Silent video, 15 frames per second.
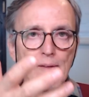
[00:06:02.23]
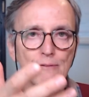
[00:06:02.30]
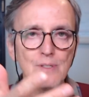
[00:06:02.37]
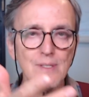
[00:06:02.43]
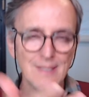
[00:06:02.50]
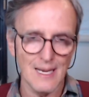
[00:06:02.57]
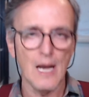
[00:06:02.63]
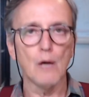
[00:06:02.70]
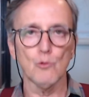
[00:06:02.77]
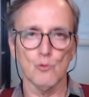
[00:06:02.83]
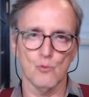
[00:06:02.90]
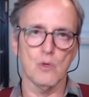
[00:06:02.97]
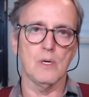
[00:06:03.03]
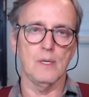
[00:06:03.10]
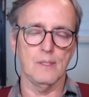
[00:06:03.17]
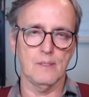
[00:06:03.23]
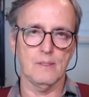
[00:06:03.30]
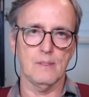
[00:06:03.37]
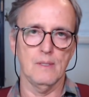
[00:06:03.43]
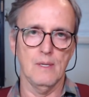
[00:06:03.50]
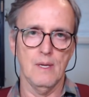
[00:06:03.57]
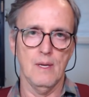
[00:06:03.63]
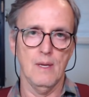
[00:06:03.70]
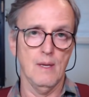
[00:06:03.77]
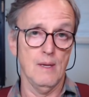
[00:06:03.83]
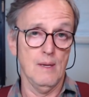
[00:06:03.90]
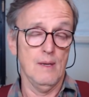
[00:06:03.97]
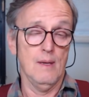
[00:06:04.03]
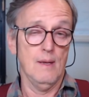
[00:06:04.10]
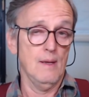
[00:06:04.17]
waves downwards.
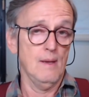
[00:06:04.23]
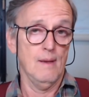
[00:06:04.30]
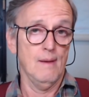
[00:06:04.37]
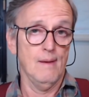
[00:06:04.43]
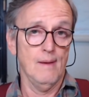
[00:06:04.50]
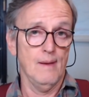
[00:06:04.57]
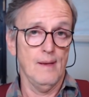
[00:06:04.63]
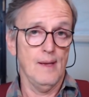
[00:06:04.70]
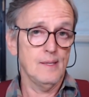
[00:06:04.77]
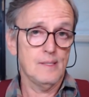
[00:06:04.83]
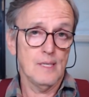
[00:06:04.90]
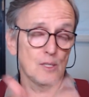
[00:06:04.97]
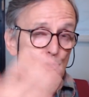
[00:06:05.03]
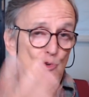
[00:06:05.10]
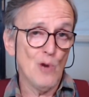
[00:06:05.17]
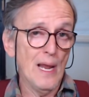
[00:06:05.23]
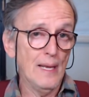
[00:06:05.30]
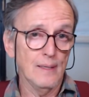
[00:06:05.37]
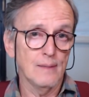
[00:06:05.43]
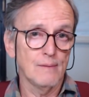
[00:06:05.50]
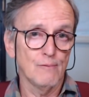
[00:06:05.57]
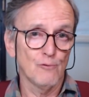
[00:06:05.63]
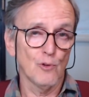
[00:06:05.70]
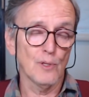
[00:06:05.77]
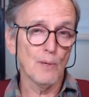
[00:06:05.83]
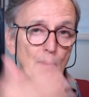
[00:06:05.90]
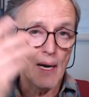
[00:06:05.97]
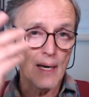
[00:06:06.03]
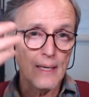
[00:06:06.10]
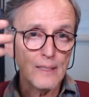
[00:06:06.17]
It's a trend for
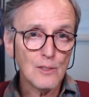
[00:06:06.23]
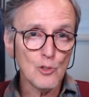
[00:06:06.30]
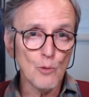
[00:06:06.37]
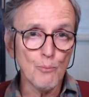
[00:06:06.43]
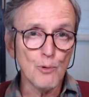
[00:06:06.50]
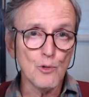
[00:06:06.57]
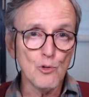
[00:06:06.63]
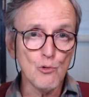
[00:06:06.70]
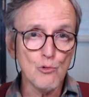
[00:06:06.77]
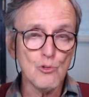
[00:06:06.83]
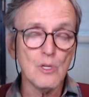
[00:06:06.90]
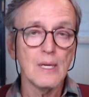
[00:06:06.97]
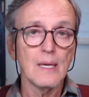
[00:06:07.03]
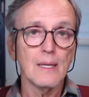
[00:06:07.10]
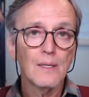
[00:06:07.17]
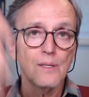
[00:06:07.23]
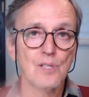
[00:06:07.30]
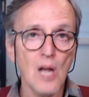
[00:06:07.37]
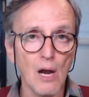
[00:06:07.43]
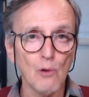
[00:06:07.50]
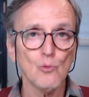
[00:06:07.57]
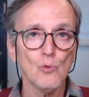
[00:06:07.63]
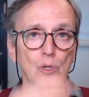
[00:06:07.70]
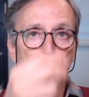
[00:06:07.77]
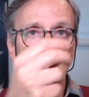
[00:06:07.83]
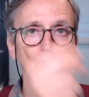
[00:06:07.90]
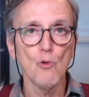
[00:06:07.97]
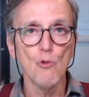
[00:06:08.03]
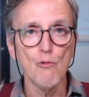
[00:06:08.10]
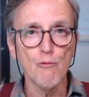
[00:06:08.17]
the market to produce
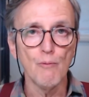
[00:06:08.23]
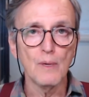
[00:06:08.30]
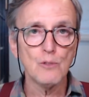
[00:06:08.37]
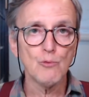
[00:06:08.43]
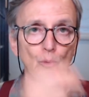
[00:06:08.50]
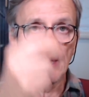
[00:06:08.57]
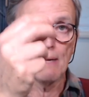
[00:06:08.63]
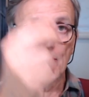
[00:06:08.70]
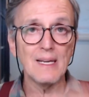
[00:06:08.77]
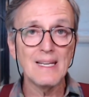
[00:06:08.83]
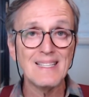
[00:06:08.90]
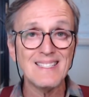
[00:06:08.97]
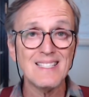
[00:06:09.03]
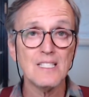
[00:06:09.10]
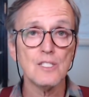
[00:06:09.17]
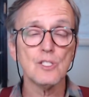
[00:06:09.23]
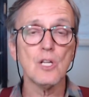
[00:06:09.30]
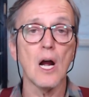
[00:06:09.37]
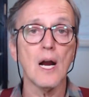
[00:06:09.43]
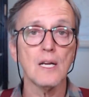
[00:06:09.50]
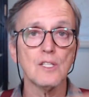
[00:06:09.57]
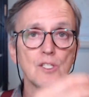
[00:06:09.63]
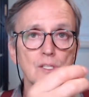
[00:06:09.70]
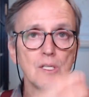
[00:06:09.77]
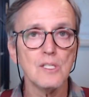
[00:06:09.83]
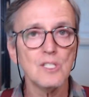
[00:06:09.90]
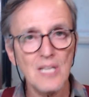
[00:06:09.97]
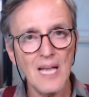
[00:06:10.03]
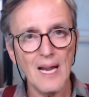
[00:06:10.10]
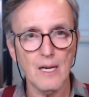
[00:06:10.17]
downward movements whenever it starts
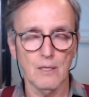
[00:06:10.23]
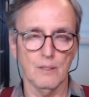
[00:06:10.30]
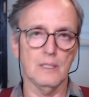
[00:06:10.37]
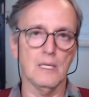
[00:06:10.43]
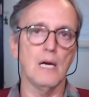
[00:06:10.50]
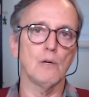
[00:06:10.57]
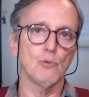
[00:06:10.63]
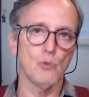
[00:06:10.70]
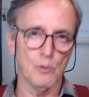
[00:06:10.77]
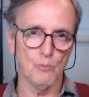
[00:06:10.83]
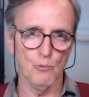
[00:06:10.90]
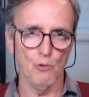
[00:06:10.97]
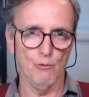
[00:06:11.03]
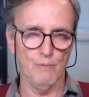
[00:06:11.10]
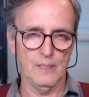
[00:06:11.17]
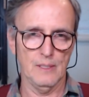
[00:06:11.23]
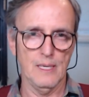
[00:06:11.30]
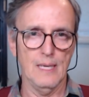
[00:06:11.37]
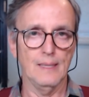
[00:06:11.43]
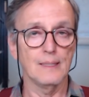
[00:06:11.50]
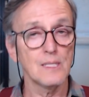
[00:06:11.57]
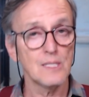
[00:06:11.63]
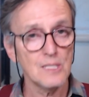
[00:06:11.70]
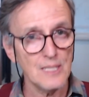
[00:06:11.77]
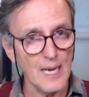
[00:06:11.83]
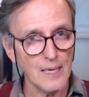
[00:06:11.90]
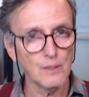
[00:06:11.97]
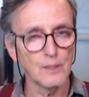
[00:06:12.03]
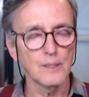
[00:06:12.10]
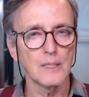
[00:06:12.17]
the second downward movement. The
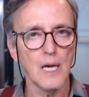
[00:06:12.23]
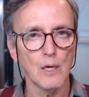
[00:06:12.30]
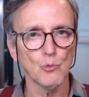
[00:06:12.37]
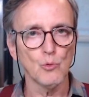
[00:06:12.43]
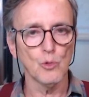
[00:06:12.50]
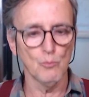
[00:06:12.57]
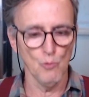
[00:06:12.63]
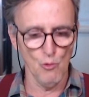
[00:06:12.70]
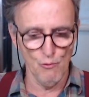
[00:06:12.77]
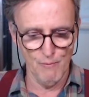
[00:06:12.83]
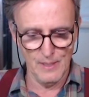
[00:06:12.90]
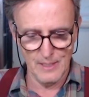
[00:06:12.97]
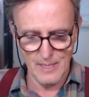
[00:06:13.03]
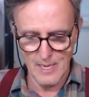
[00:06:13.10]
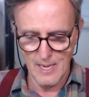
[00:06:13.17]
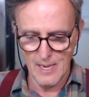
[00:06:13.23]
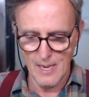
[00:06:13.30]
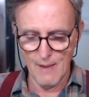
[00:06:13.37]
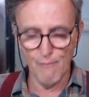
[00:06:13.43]
second downward movement,